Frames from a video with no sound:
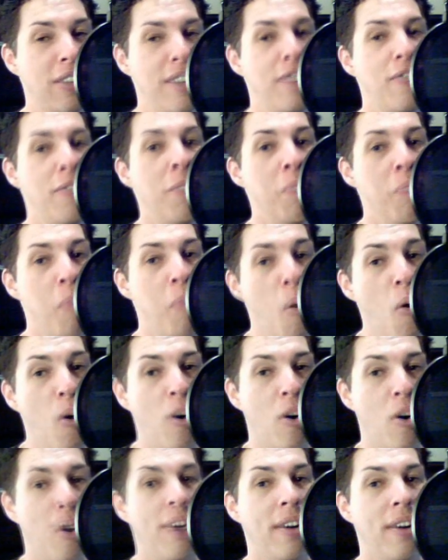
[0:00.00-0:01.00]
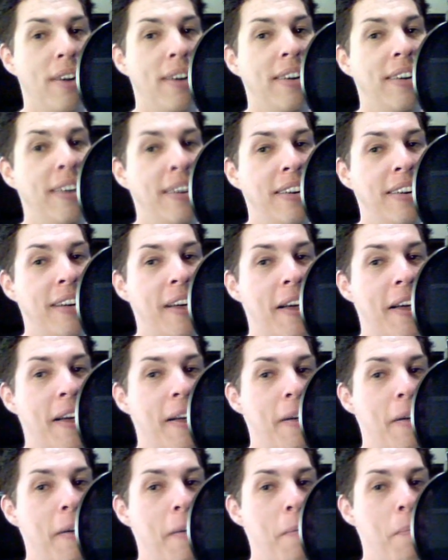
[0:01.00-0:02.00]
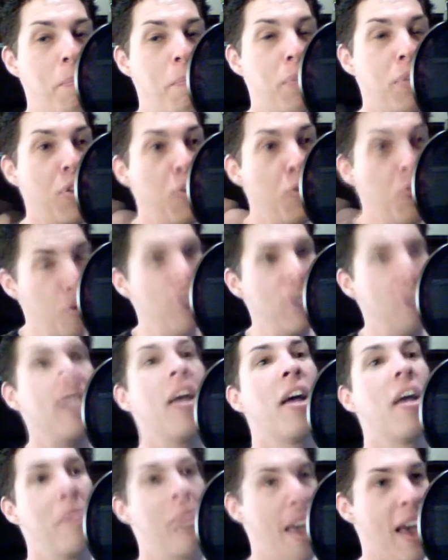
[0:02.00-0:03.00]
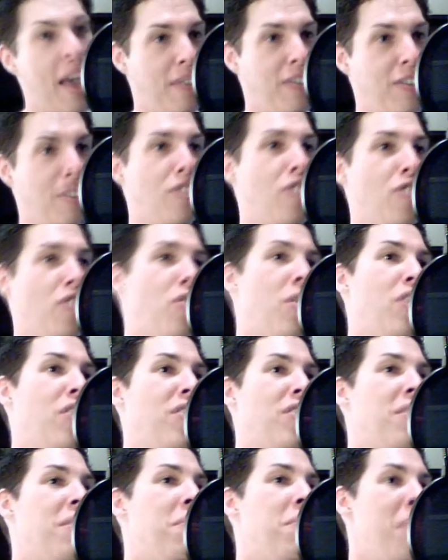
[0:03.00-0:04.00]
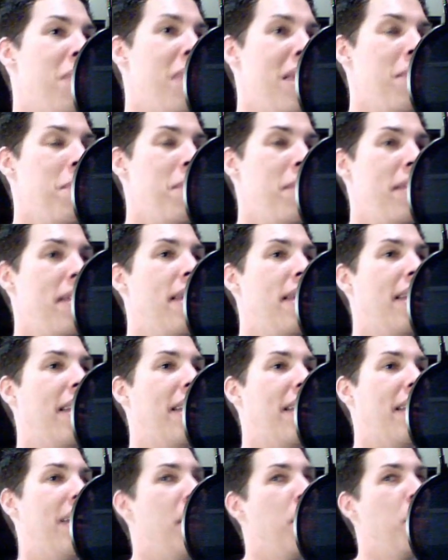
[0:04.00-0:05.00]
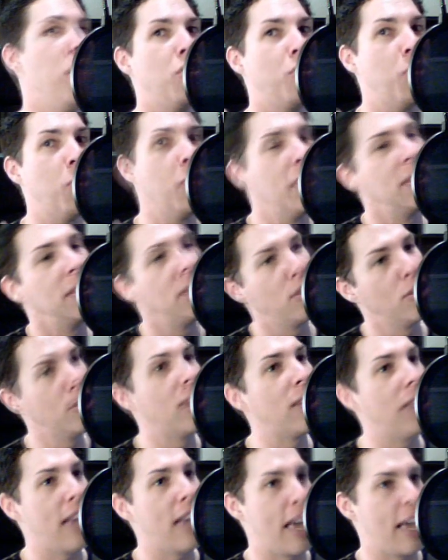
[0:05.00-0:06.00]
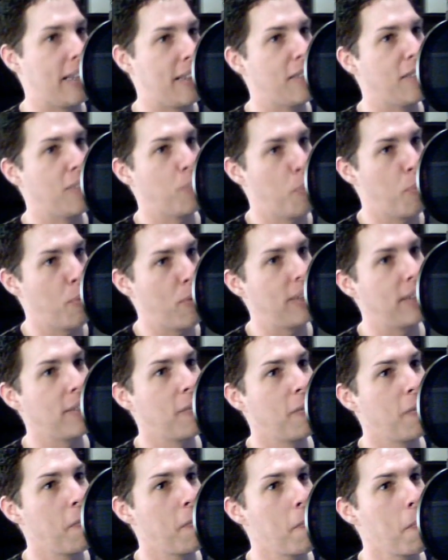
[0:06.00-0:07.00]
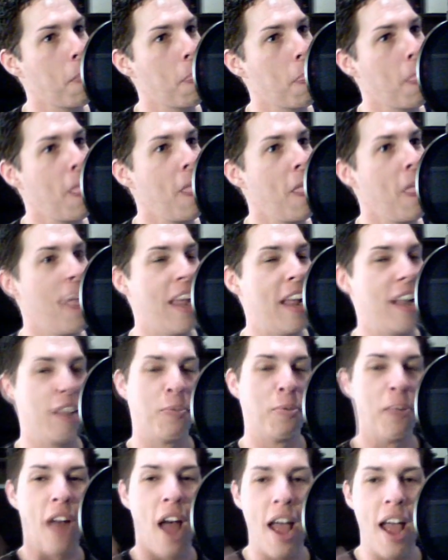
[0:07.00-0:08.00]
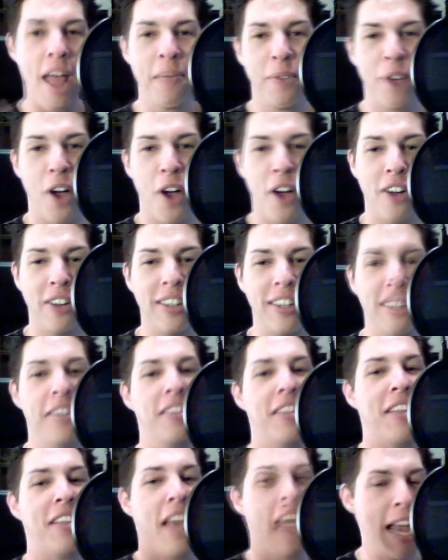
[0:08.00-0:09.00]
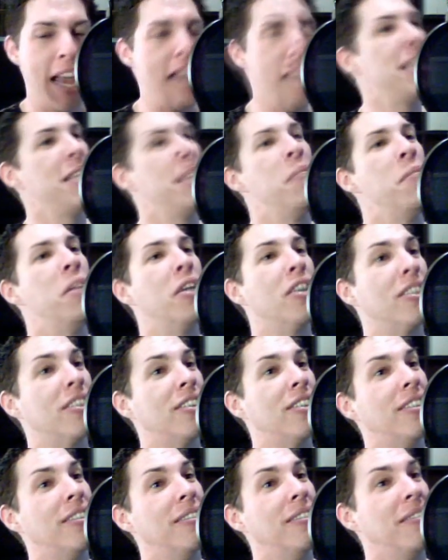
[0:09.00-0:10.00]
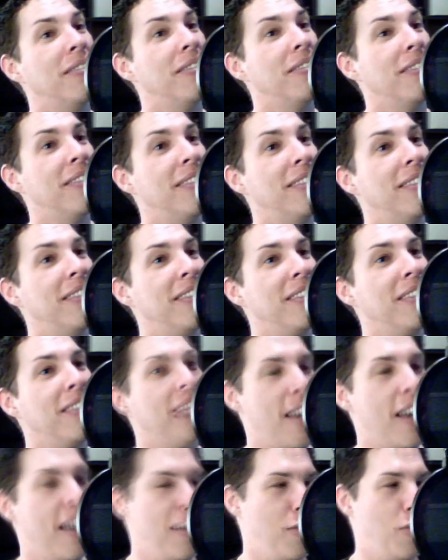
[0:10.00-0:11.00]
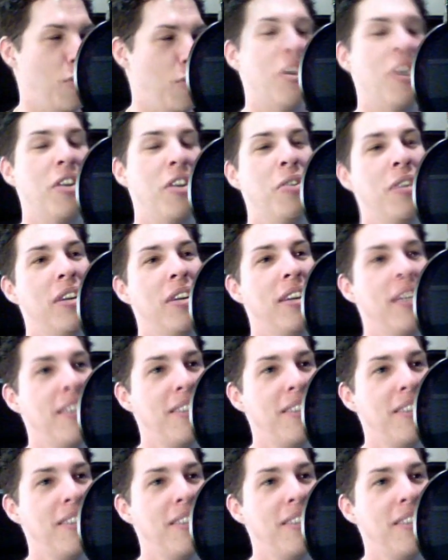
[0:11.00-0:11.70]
even more beauty coming out of this situation than maybe anyone's willing to look at this point. And it's what I am calling the Haiti miracle. Okay. Do you want to know what it